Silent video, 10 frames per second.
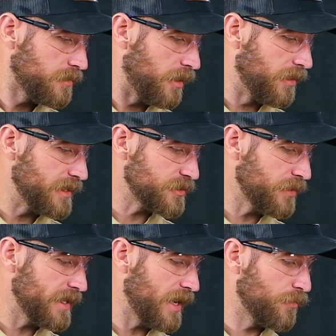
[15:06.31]
Alright, so
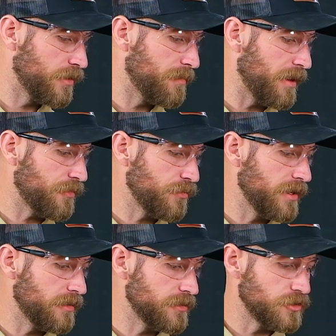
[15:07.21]
right now we're at about
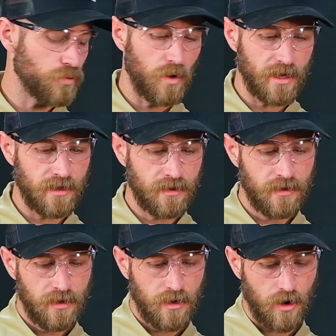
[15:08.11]
320
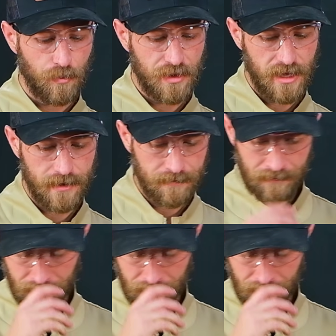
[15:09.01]
RPM.